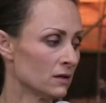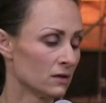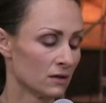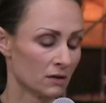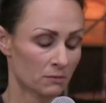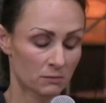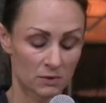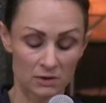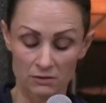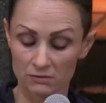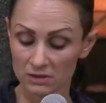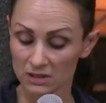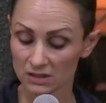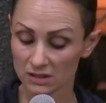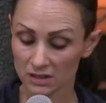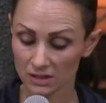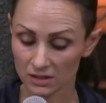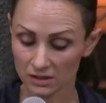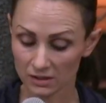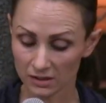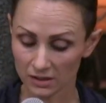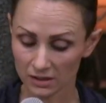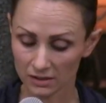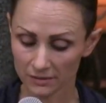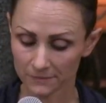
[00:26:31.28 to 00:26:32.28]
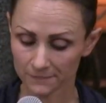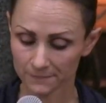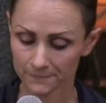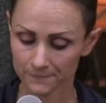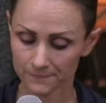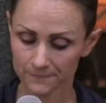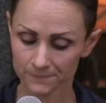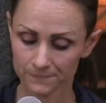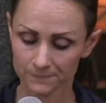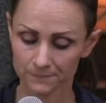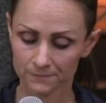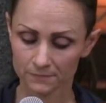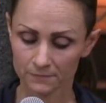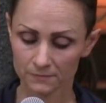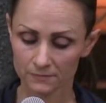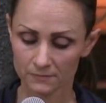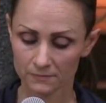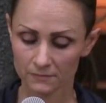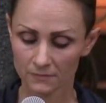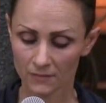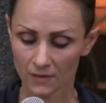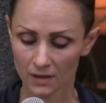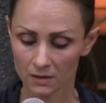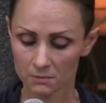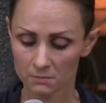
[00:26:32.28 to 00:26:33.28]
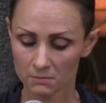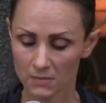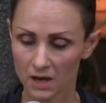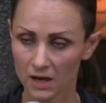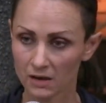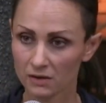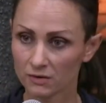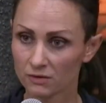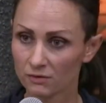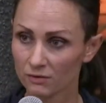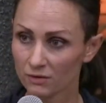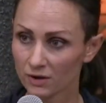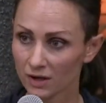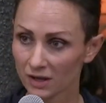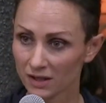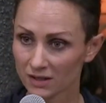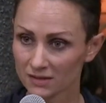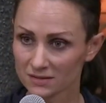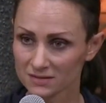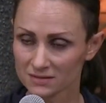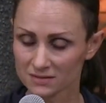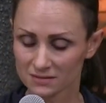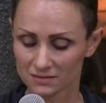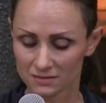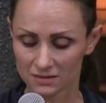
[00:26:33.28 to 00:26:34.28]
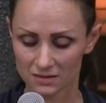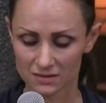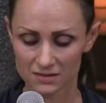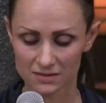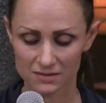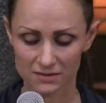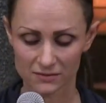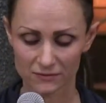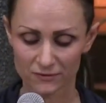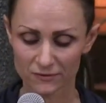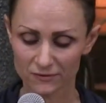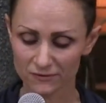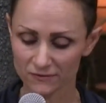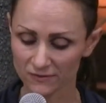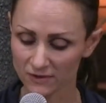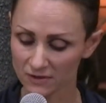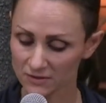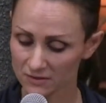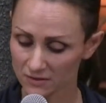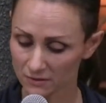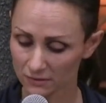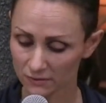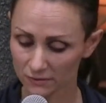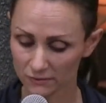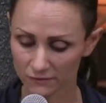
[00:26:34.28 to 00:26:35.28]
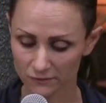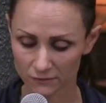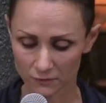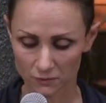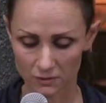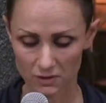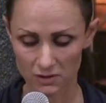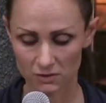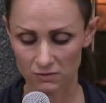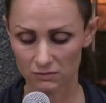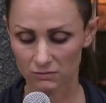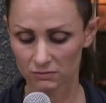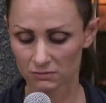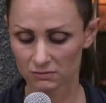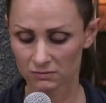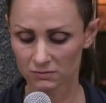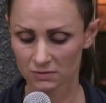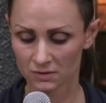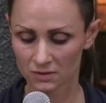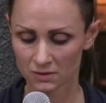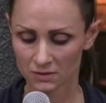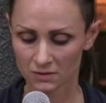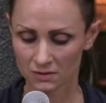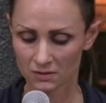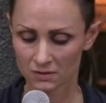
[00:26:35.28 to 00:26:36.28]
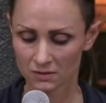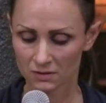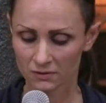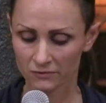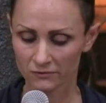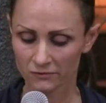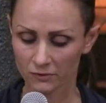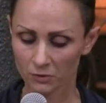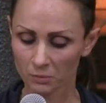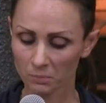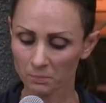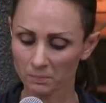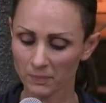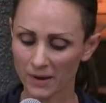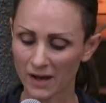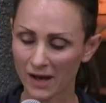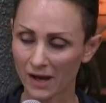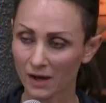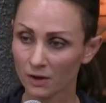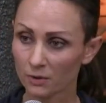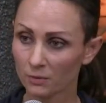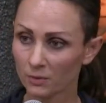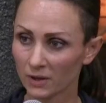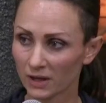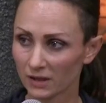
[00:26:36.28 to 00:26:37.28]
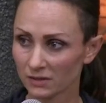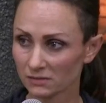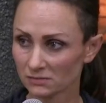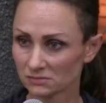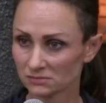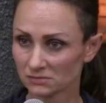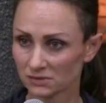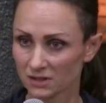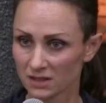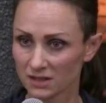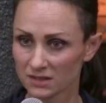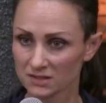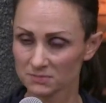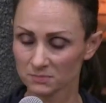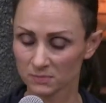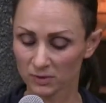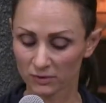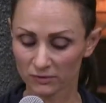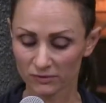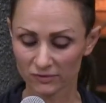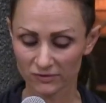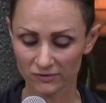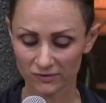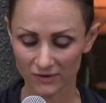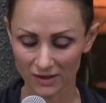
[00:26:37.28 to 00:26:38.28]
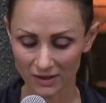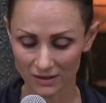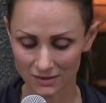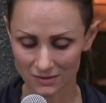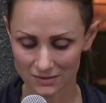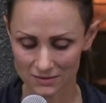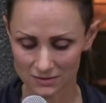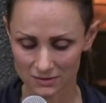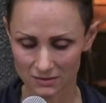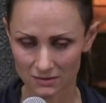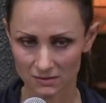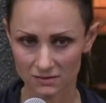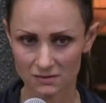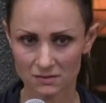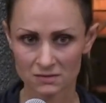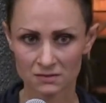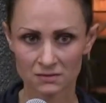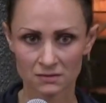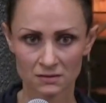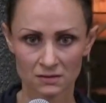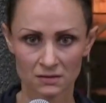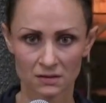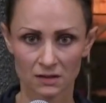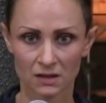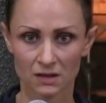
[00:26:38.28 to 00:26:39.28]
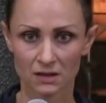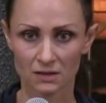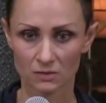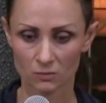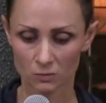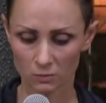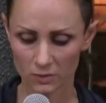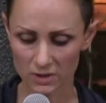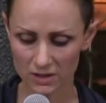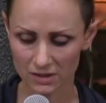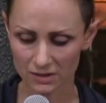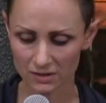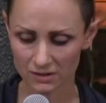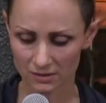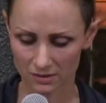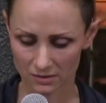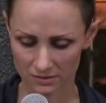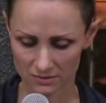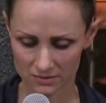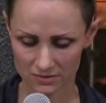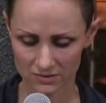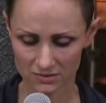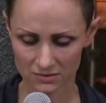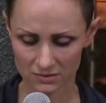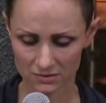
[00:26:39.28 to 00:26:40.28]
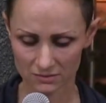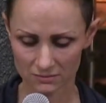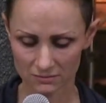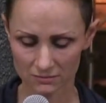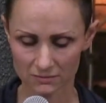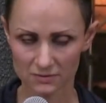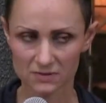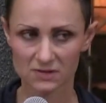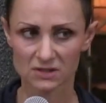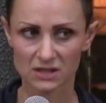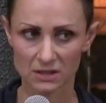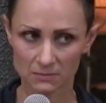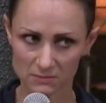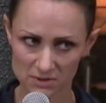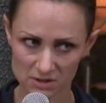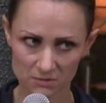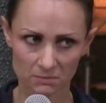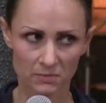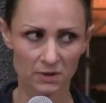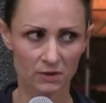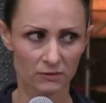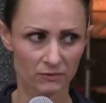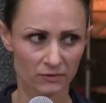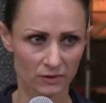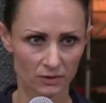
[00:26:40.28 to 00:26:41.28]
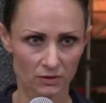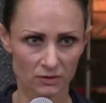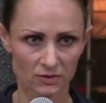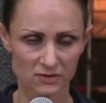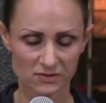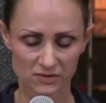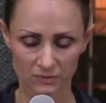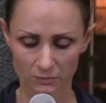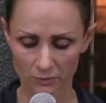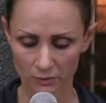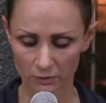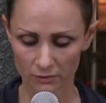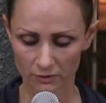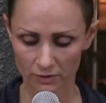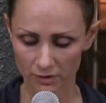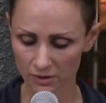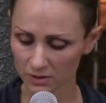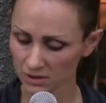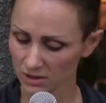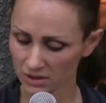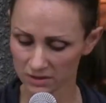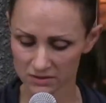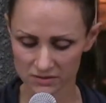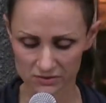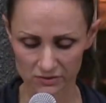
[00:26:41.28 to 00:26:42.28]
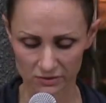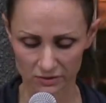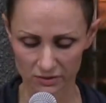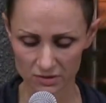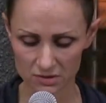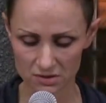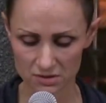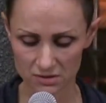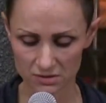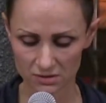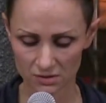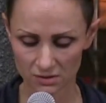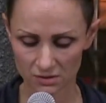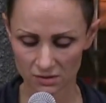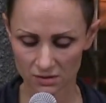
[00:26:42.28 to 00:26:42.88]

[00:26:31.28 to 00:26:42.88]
I'm going to read that again. My grace is sufficient for you, for power is perfected in weakness. Seems a bit of an oxymoron, it's not.